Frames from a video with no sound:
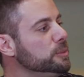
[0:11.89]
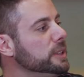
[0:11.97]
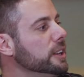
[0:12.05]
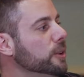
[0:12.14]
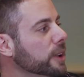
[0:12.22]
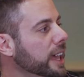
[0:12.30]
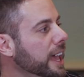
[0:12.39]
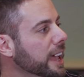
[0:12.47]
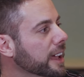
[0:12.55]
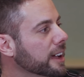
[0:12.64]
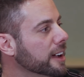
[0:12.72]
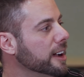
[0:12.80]
you be
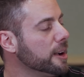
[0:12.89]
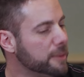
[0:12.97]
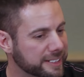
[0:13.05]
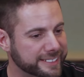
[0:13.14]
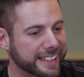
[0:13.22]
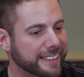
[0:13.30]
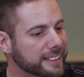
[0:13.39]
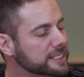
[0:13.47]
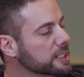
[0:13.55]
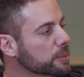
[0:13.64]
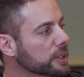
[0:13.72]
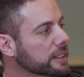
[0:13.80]
okay about telling
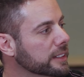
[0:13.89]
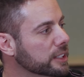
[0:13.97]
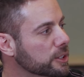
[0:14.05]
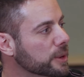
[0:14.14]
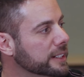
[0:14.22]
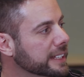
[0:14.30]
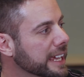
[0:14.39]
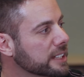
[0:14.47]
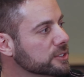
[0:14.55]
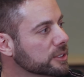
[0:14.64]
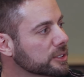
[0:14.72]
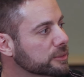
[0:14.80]
someone that you had
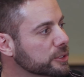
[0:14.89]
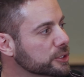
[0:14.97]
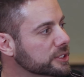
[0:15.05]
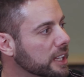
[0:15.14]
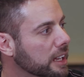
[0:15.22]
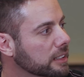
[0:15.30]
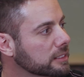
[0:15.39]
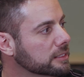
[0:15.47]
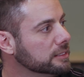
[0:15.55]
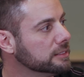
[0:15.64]
cancer on the first date?